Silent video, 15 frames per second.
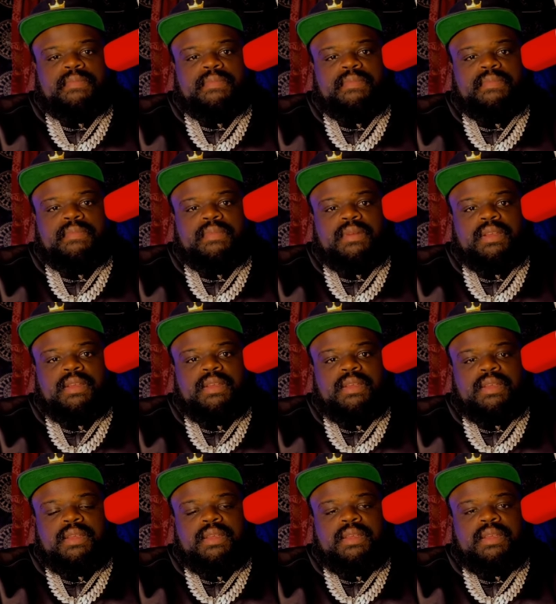
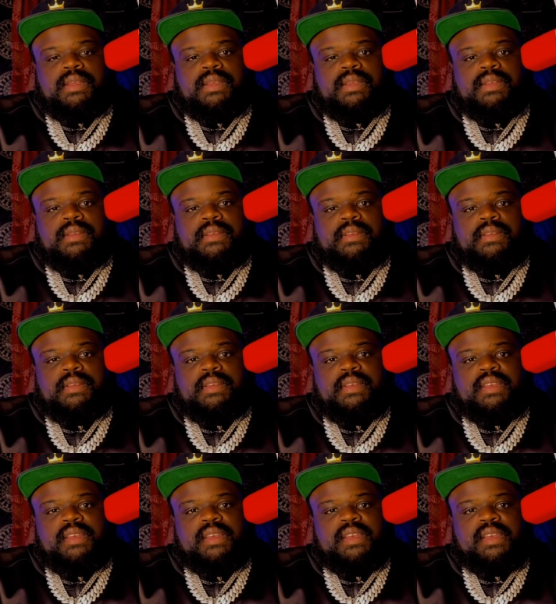
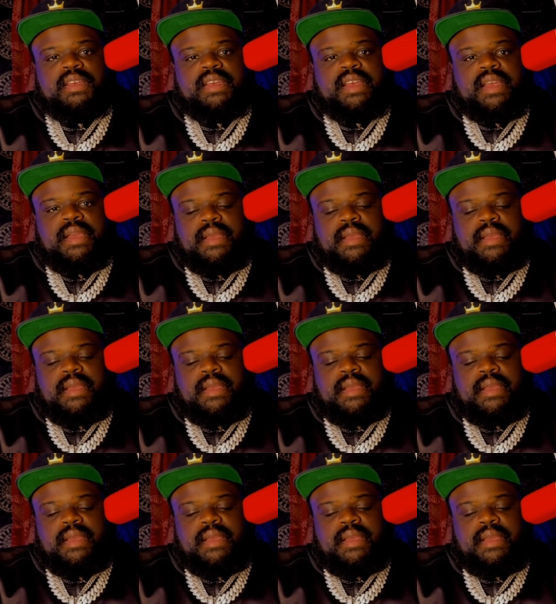(no one is talking)